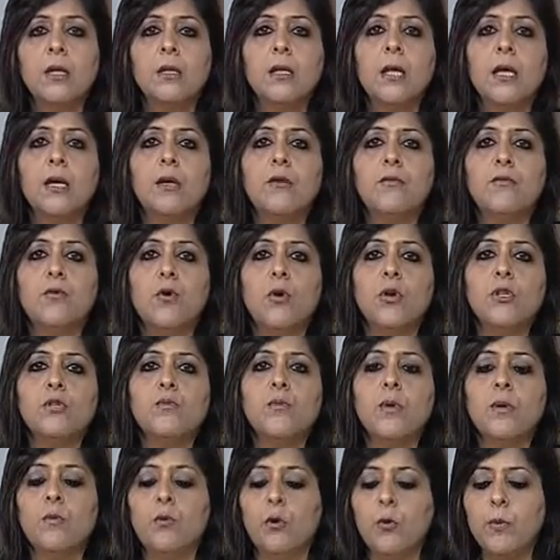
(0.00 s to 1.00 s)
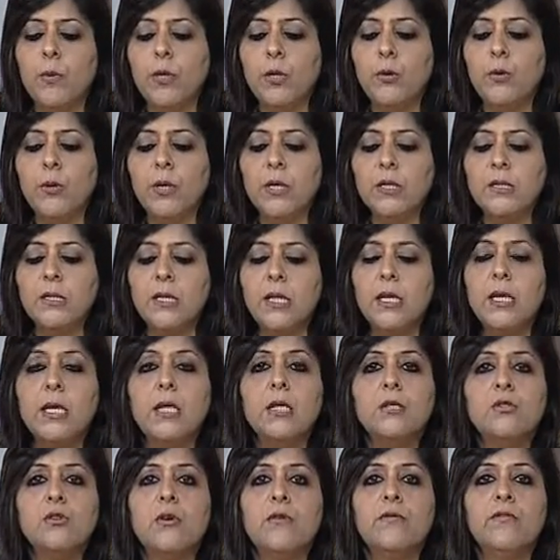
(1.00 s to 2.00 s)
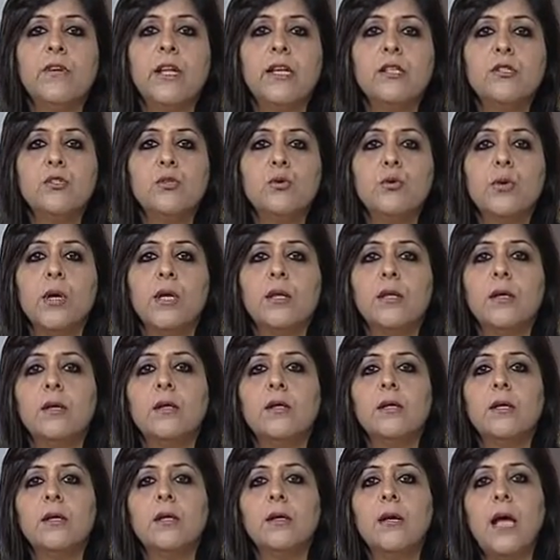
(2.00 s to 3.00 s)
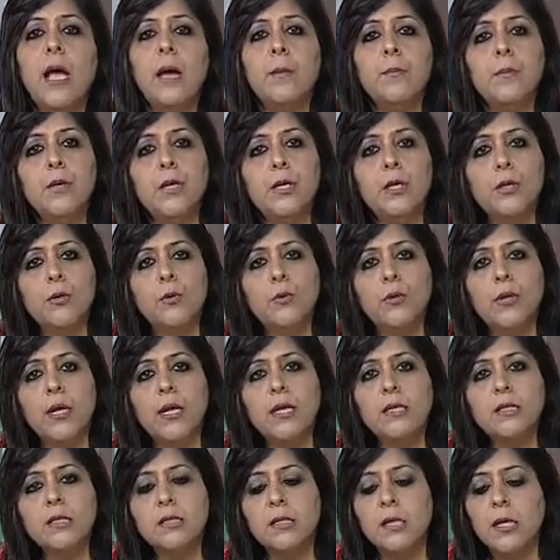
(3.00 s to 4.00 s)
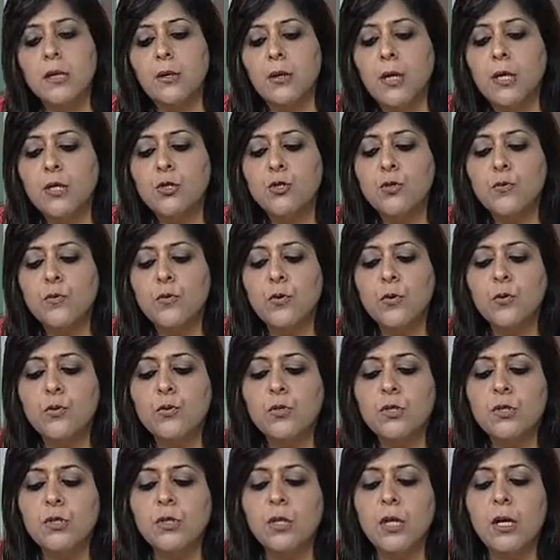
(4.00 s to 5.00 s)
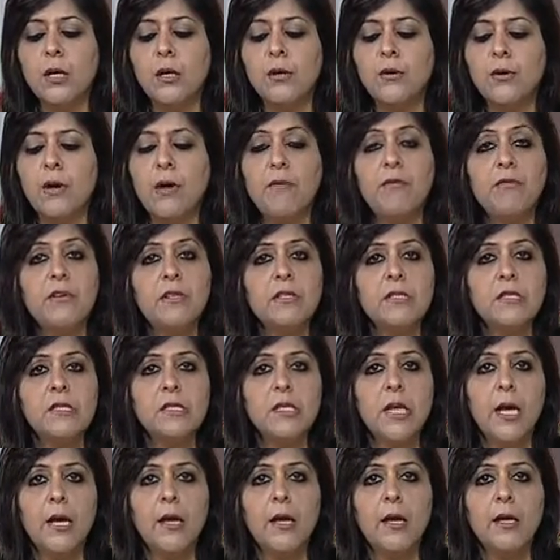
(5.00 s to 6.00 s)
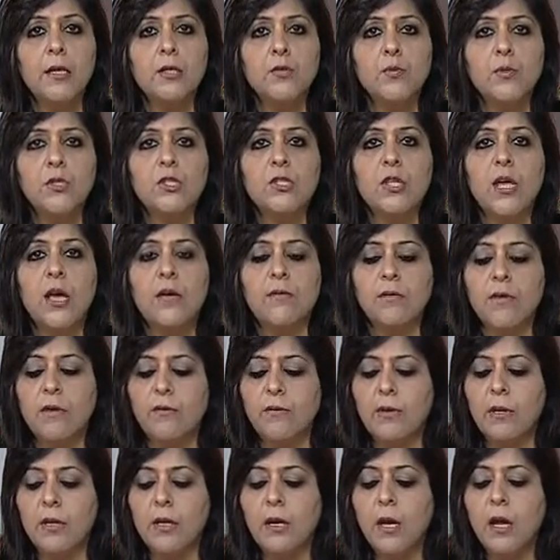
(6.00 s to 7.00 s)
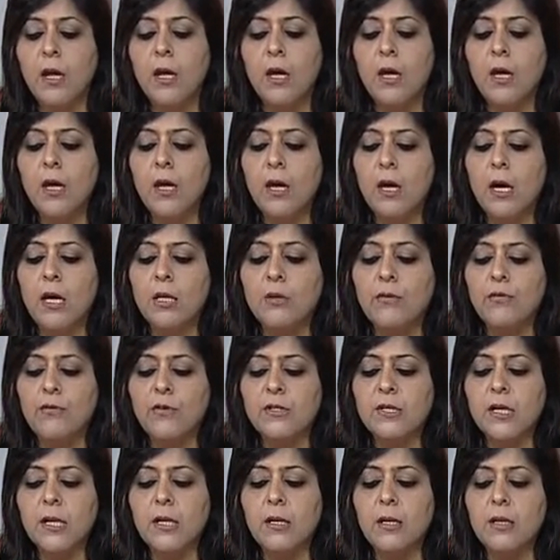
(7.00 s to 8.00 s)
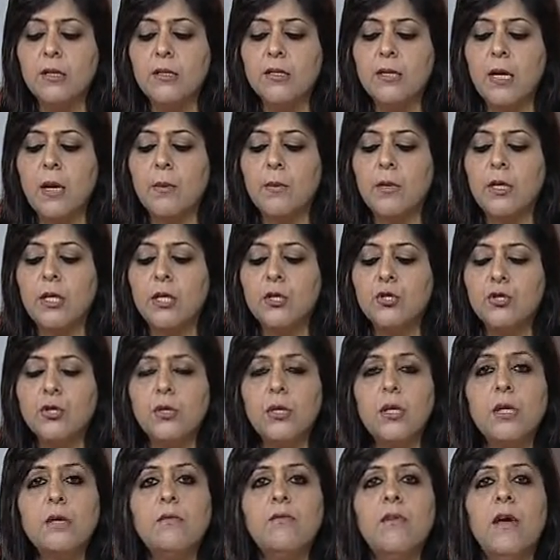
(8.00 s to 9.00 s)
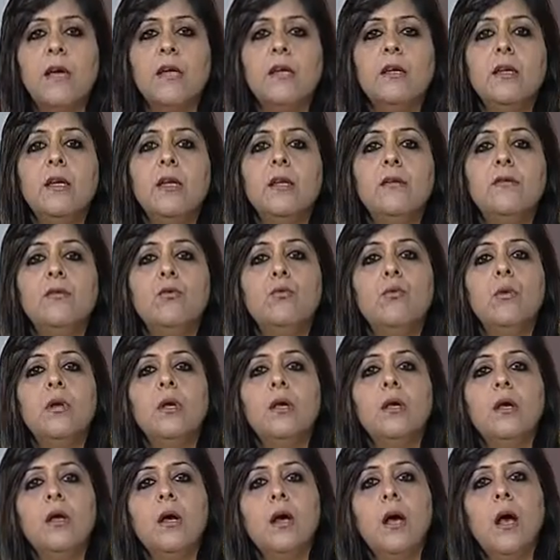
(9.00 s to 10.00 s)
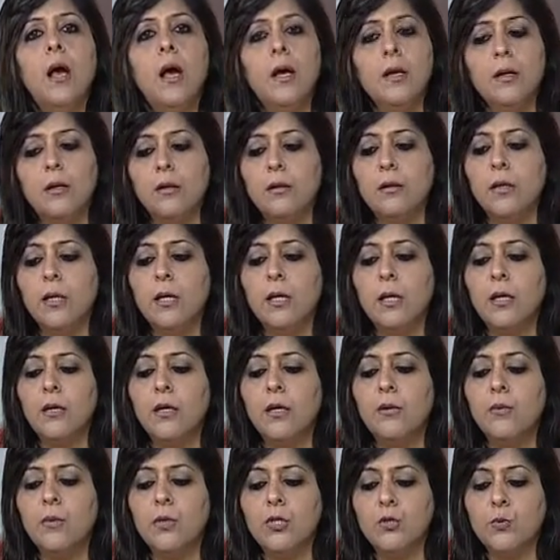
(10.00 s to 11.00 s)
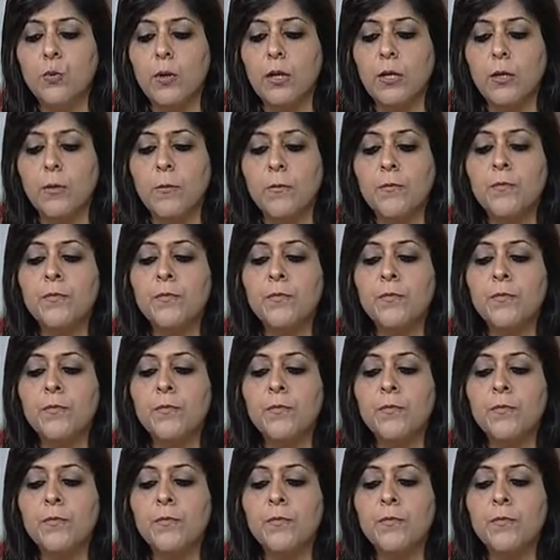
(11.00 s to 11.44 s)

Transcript: then of course we would be doing a series of tests together their aptitude tests their interviews their reference checkings which they have given and the physical examination and finally you will hire the individual